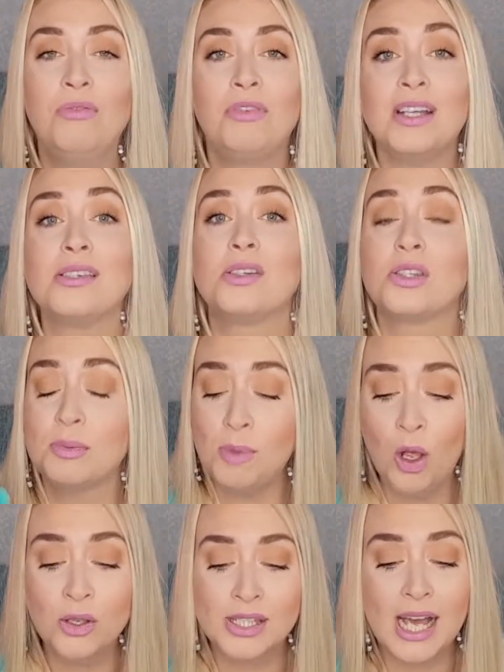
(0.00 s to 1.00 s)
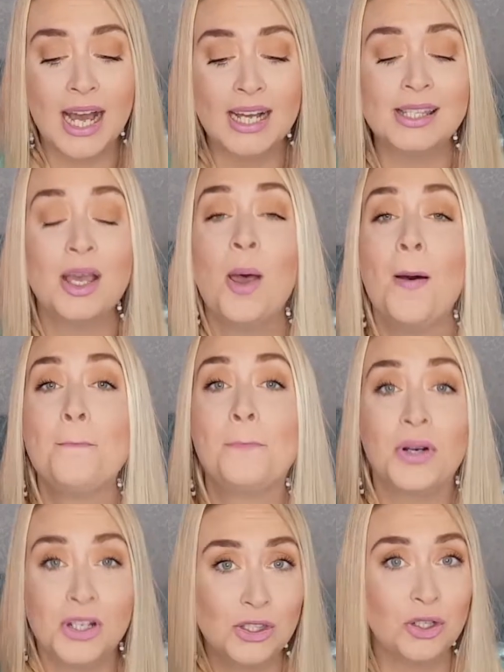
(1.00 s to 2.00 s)
It's a small size, but
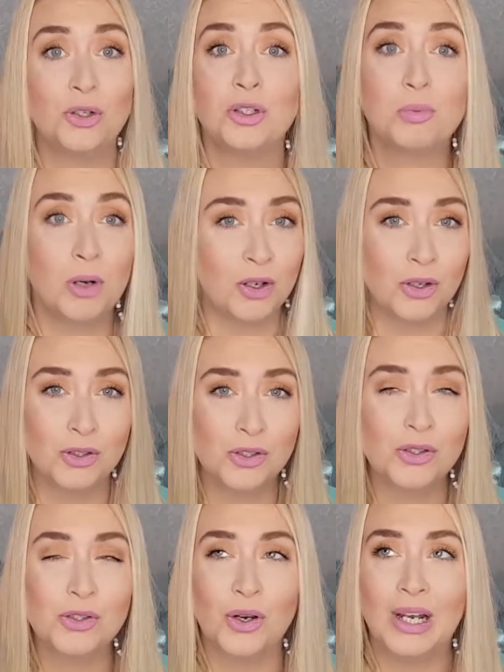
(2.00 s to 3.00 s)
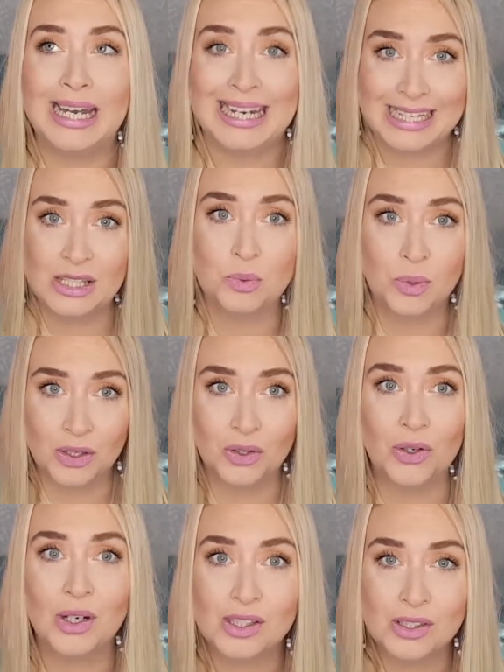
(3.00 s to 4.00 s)
it's a good product, so at least we know
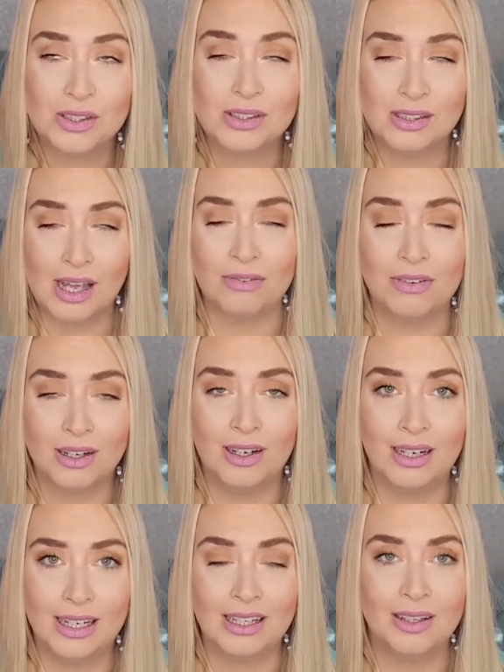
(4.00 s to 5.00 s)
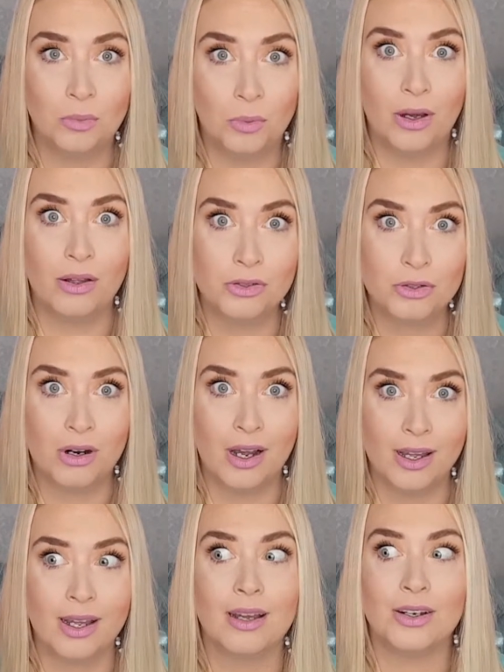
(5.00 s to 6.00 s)
it's definitely worth
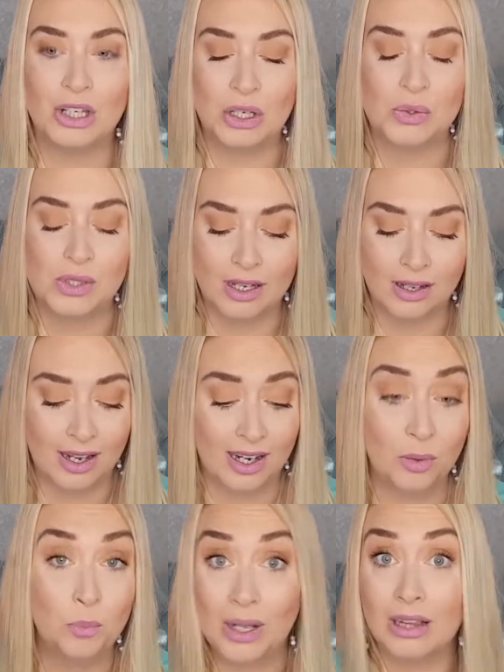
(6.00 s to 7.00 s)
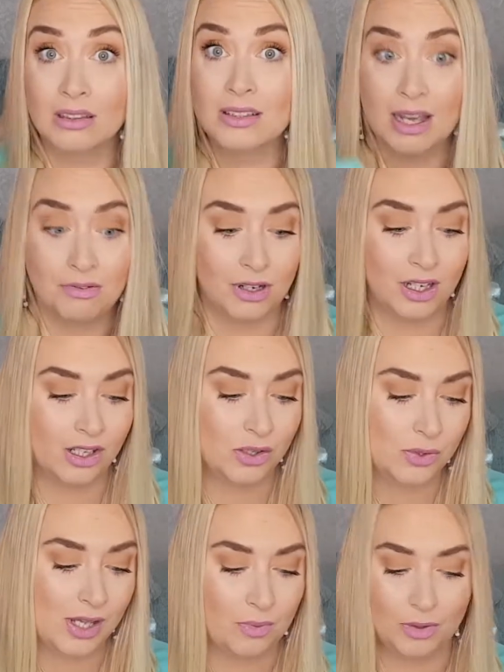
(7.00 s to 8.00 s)
trying and using, and I will definitely use
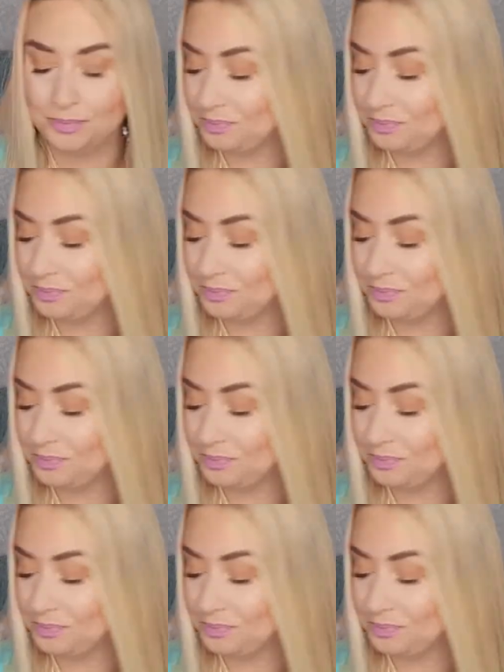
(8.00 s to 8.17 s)
that one.